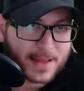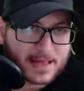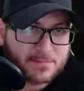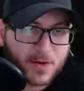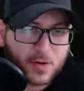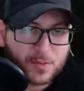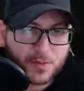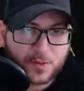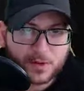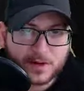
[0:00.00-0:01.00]
and
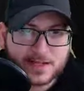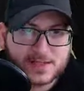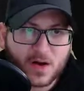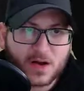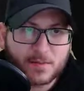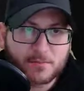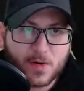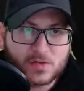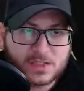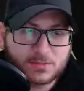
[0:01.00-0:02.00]
mobile, whereas on
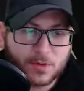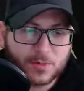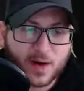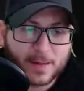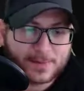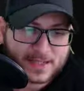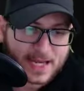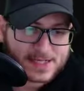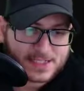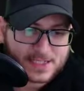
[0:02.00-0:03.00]
most mobile
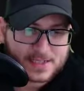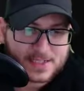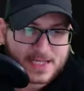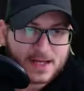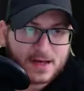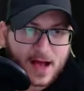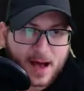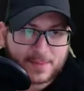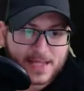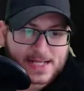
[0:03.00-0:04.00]
applications,
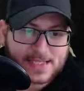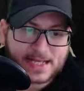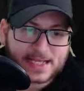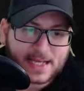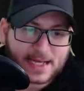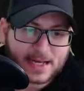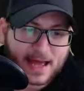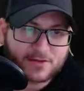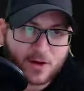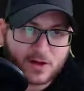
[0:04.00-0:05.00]
yes, I can
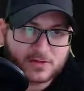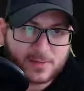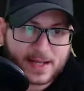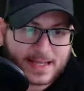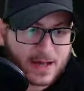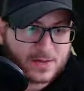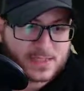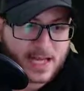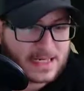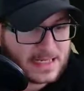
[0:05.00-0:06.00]
have all of my accounts
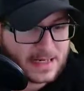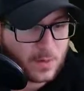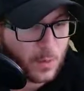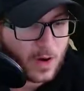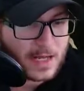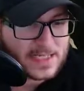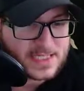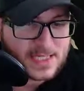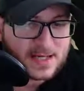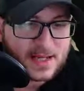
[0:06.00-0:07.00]
signed in at
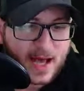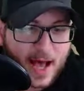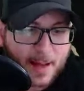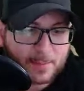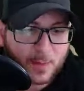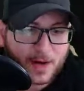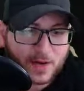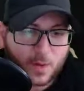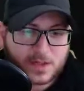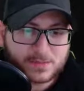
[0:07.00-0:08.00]
once, but when I
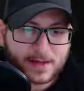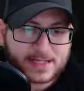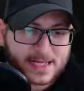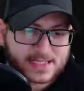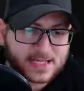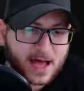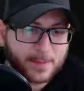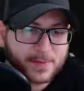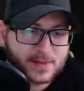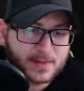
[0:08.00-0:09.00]
go onto my
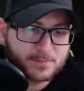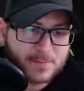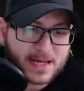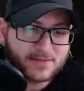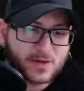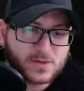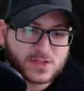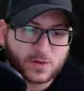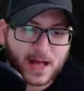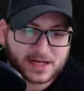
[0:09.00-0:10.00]
desktop, many of those
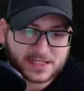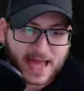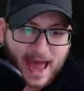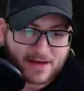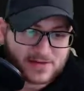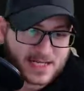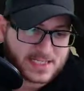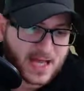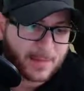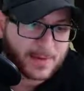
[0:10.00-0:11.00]
don't actually have a
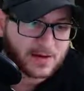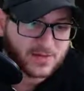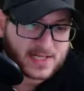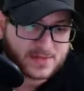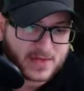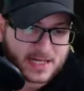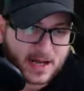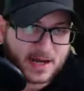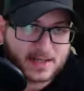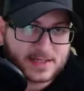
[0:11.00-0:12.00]
desktop interface of any
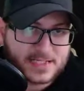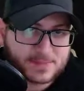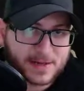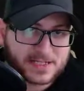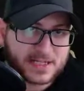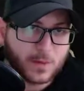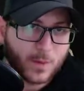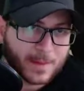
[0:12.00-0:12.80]
kind, especially a web